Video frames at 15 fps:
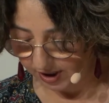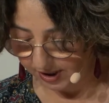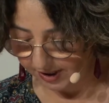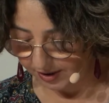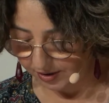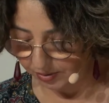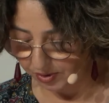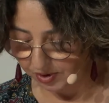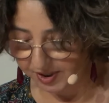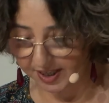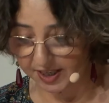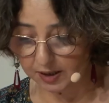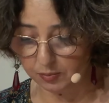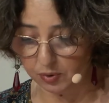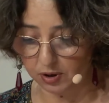and a
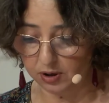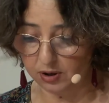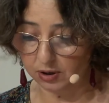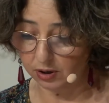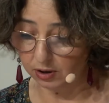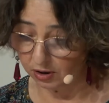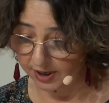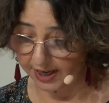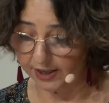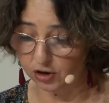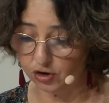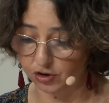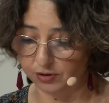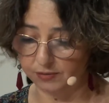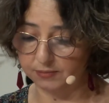sustainable
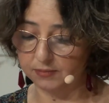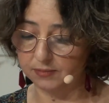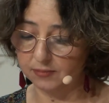connection